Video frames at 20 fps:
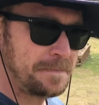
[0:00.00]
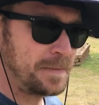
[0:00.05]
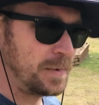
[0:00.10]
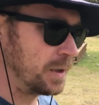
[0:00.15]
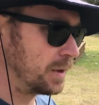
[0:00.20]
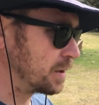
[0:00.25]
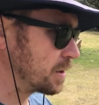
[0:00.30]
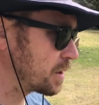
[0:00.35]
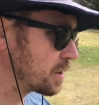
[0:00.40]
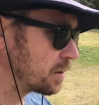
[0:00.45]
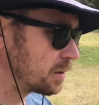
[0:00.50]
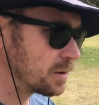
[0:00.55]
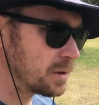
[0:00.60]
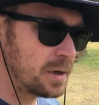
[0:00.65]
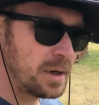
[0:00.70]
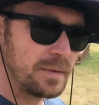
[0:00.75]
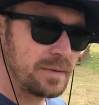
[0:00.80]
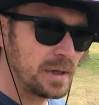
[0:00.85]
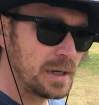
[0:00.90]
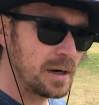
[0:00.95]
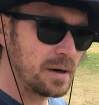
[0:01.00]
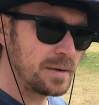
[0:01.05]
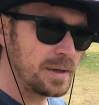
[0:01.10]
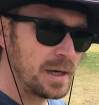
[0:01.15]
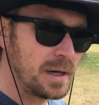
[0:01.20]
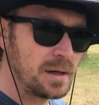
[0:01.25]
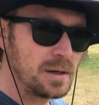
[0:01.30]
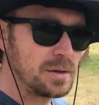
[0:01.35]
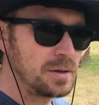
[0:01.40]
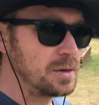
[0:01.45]
You can still go every now and
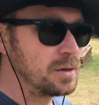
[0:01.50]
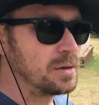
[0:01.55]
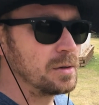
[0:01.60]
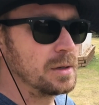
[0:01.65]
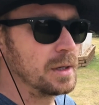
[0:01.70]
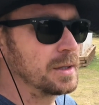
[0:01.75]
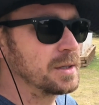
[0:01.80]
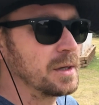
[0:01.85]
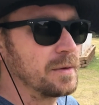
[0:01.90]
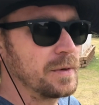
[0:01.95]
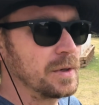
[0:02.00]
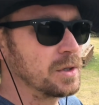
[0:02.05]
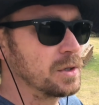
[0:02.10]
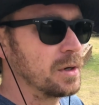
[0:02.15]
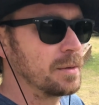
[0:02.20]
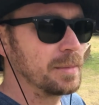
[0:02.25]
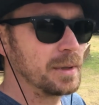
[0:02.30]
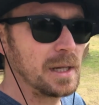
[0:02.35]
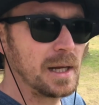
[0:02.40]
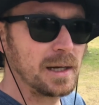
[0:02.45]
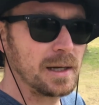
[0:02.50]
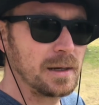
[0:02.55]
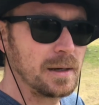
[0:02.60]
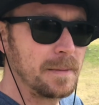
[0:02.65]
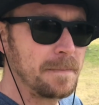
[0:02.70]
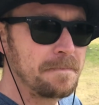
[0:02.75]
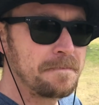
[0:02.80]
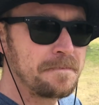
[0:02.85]
then and do, let's say for example, like a